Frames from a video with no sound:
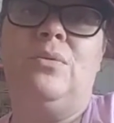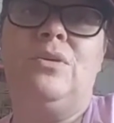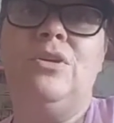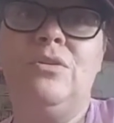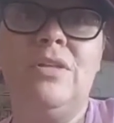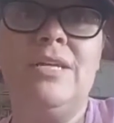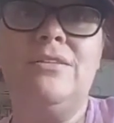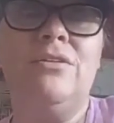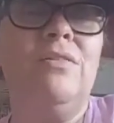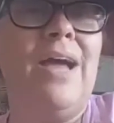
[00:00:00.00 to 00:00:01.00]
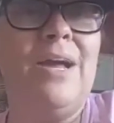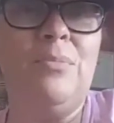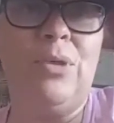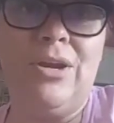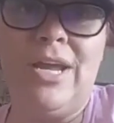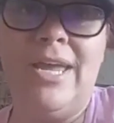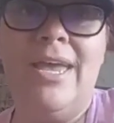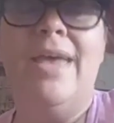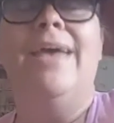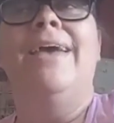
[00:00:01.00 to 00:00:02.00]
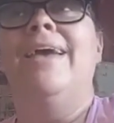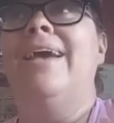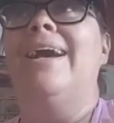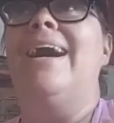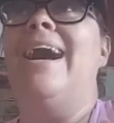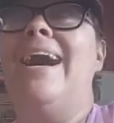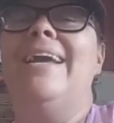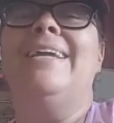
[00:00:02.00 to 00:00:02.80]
utilize our library. I